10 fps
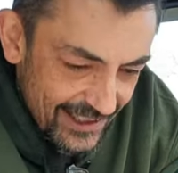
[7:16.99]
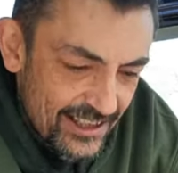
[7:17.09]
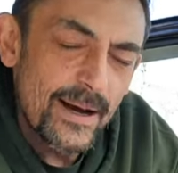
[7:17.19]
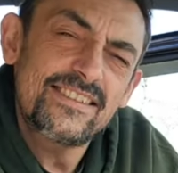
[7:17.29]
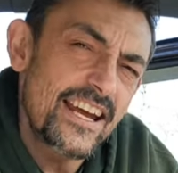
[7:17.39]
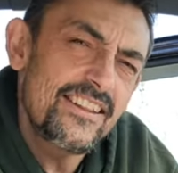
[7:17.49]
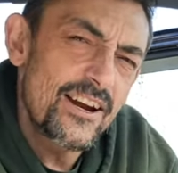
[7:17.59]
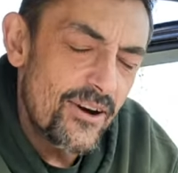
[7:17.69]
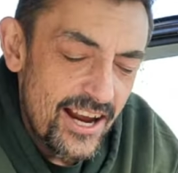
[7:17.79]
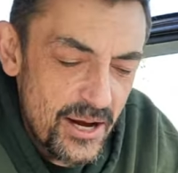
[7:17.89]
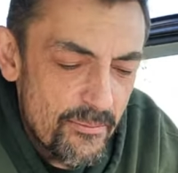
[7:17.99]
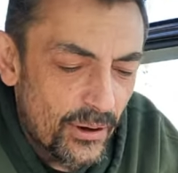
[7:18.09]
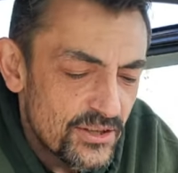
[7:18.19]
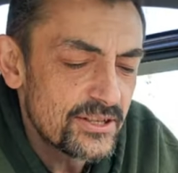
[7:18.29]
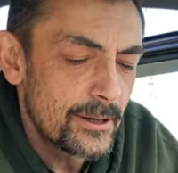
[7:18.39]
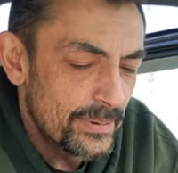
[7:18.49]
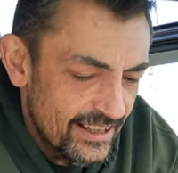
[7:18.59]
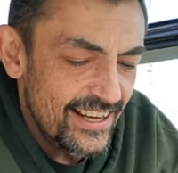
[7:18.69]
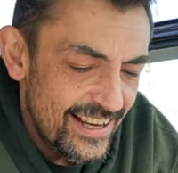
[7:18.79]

Am I saying that right? Imperceptibly,